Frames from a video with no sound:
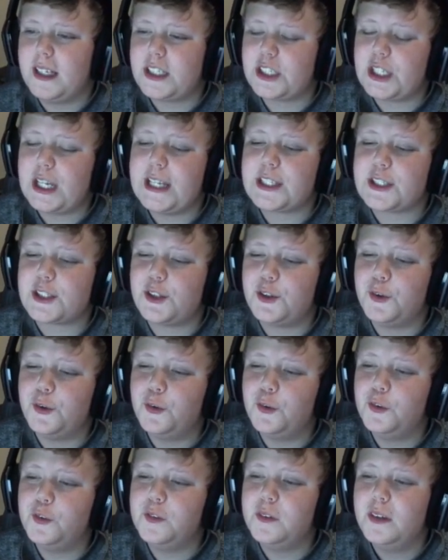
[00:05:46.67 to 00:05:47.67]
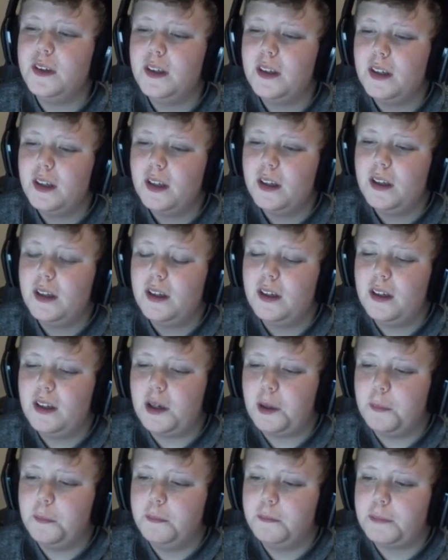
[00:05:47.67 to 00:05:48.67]
It's it's cool,
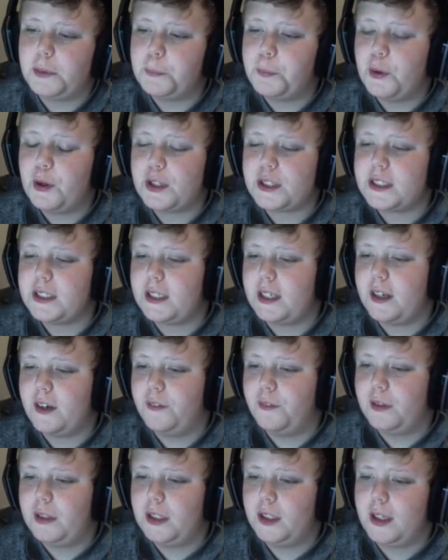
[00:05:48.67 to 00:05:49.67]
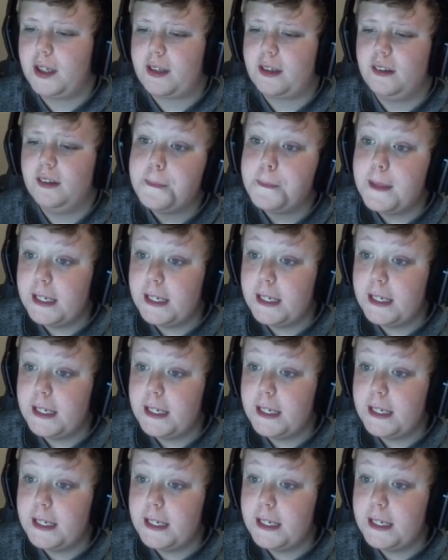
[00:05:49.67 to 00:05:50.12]
um, but personally, I don't really like it.